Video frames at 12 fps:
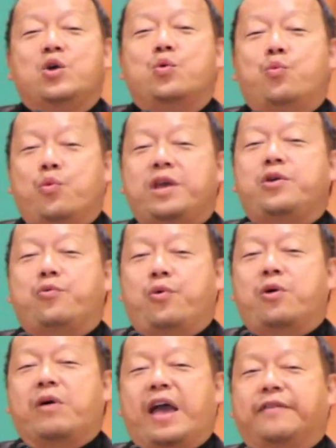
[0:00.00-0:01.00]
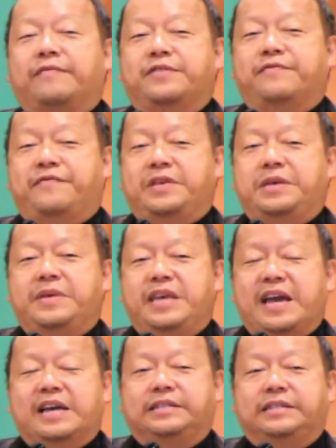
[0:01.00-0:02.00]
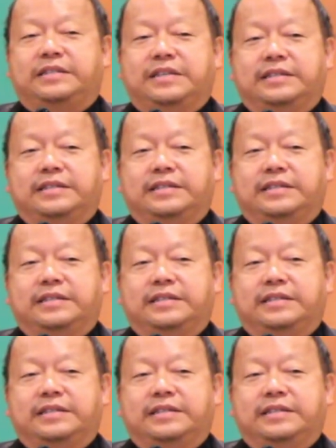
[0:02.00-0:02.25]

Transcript: we will have the VBS this